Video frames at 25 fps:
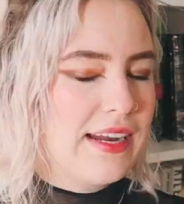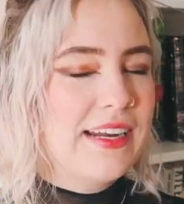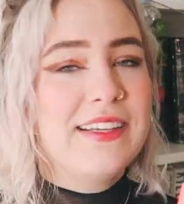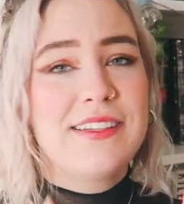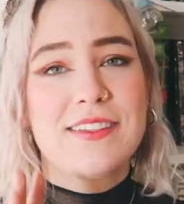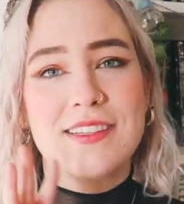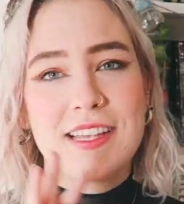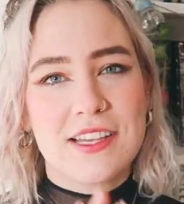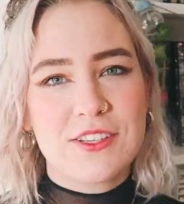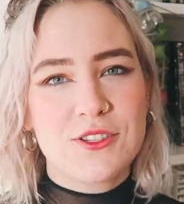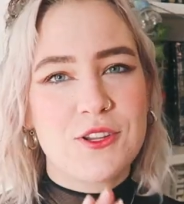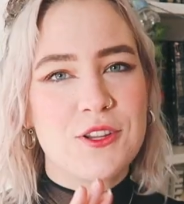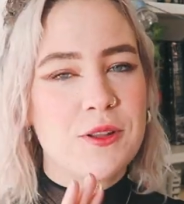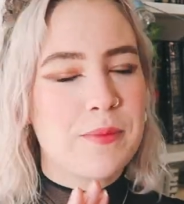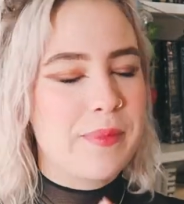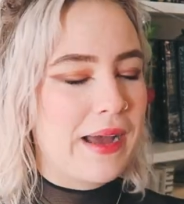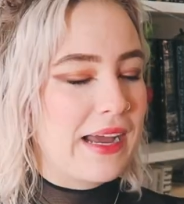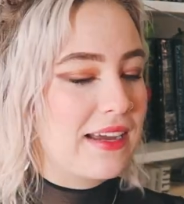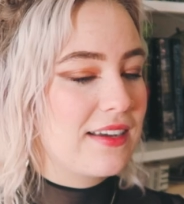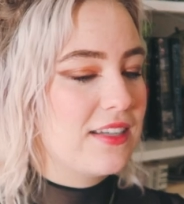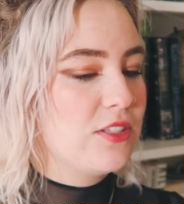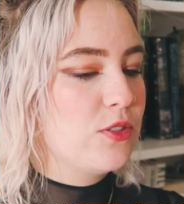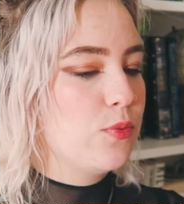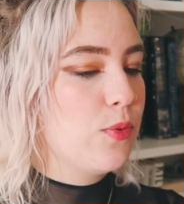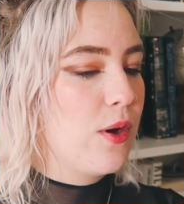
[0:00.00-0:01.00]
And it says on the
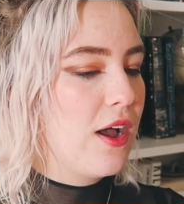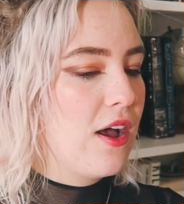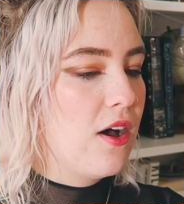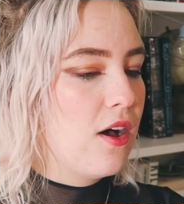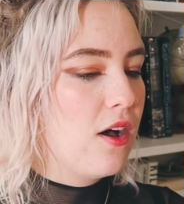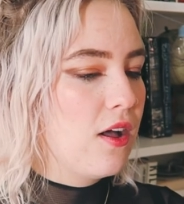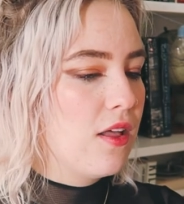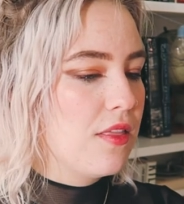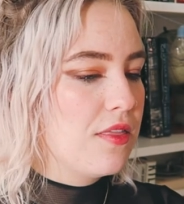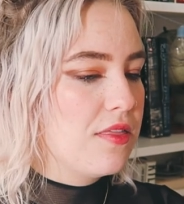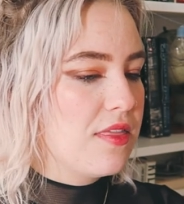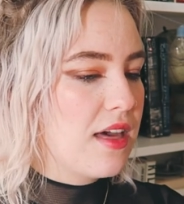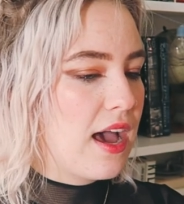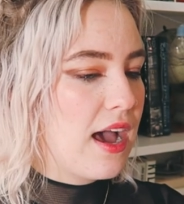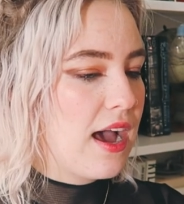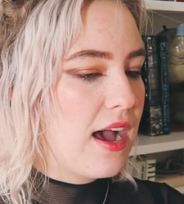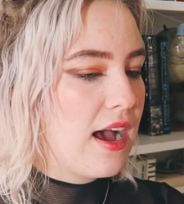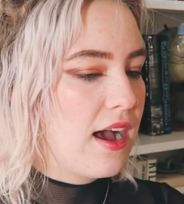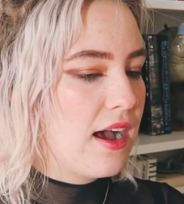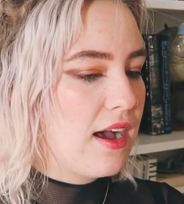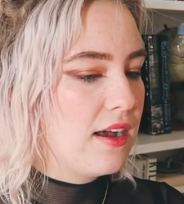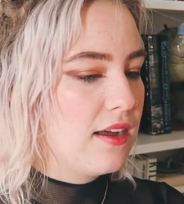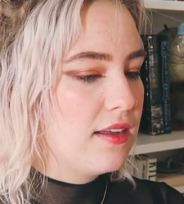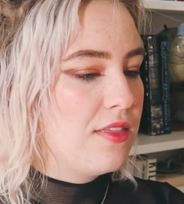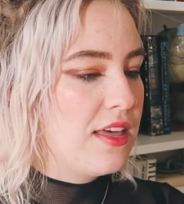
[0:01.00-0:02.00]
back as well
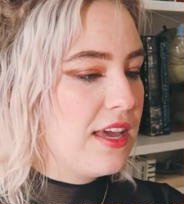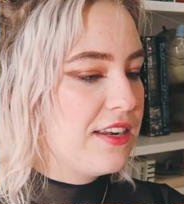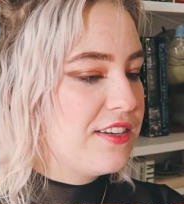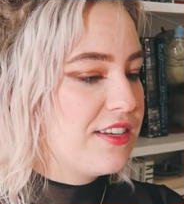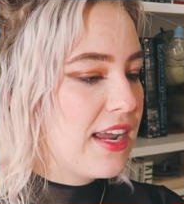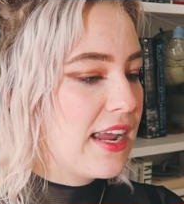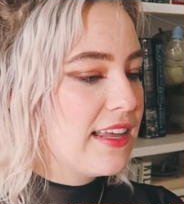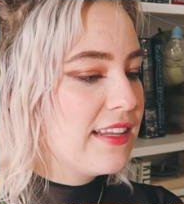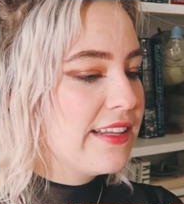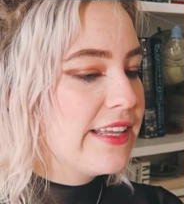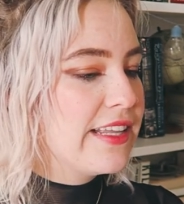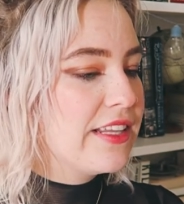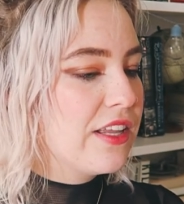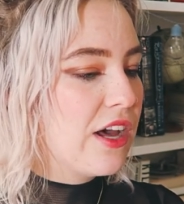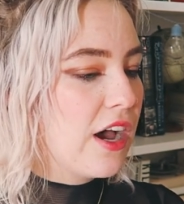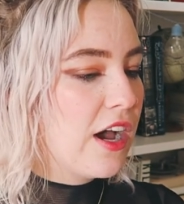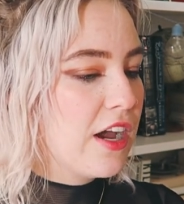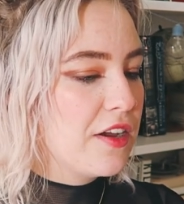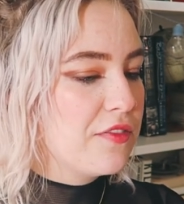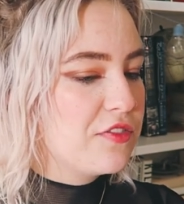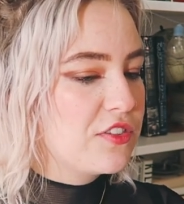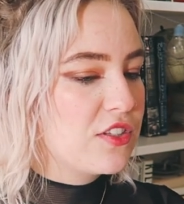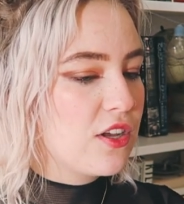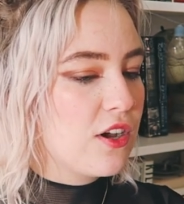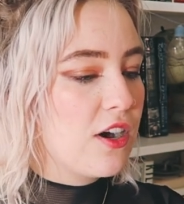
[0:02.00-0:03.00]
that their daily
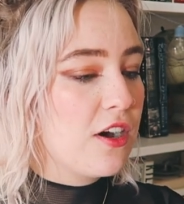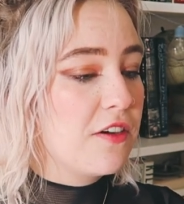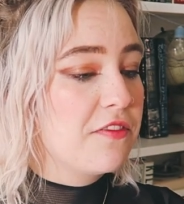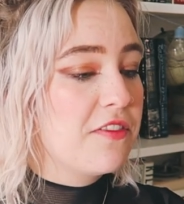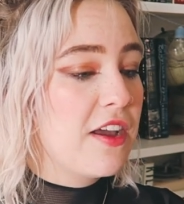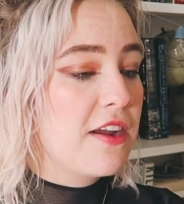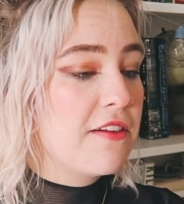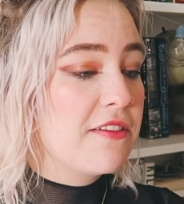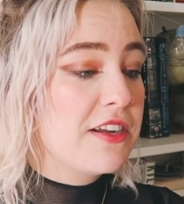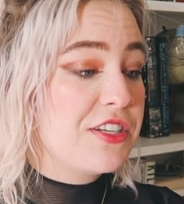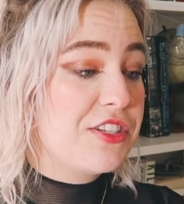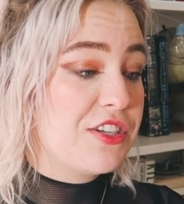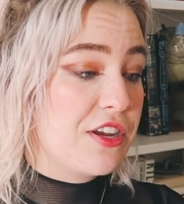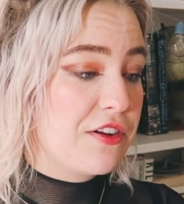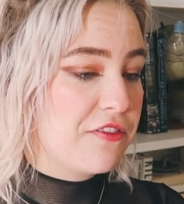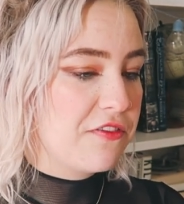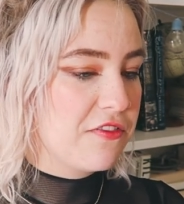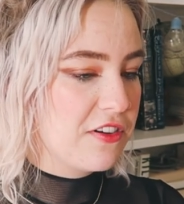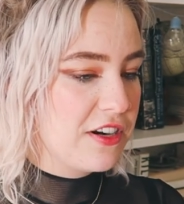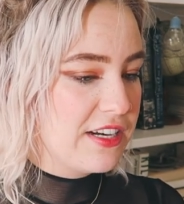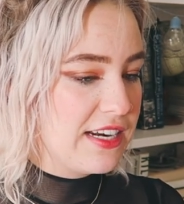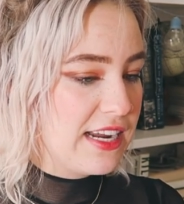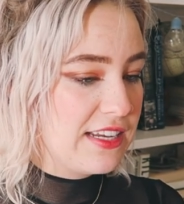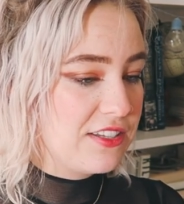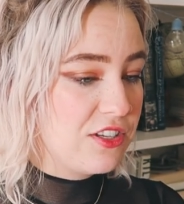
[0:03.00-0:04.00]
lives are very
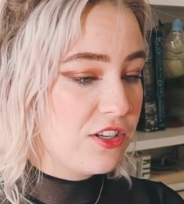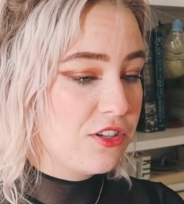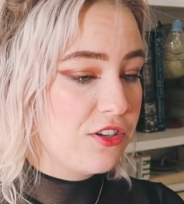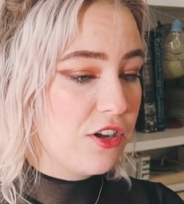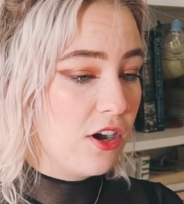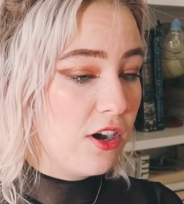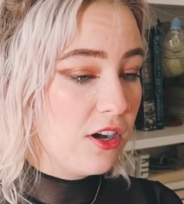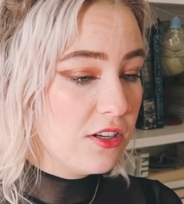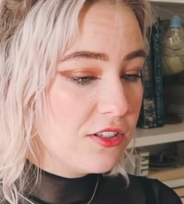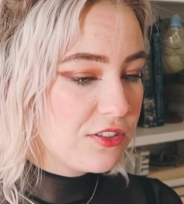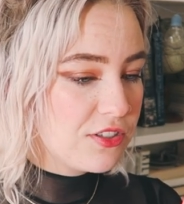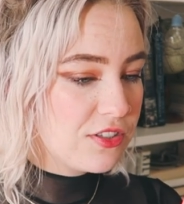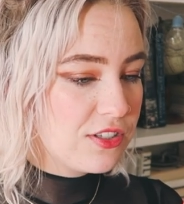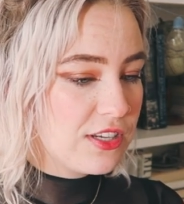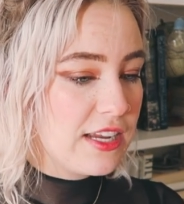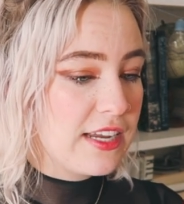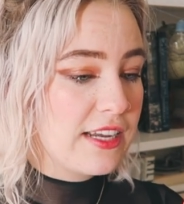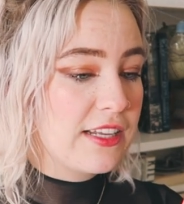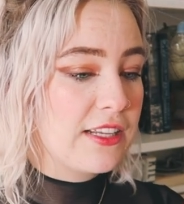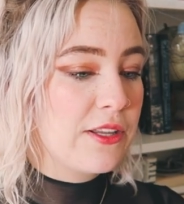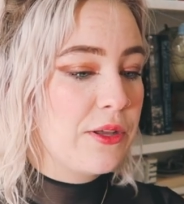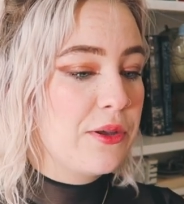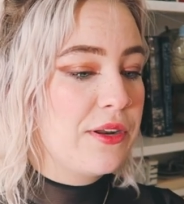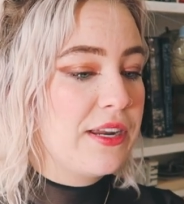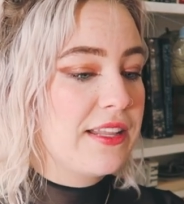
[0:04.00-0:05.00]
different as adults,
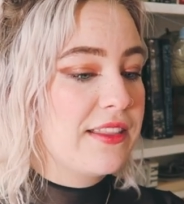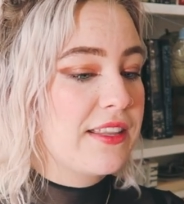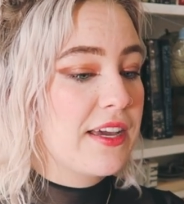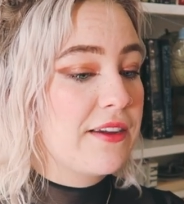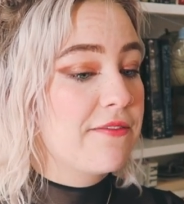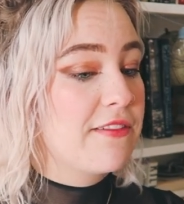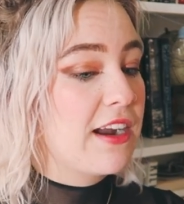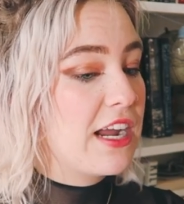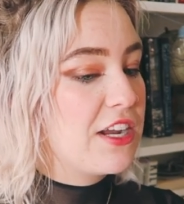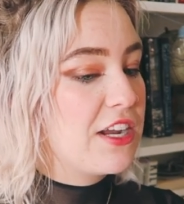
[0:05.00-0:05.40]
including their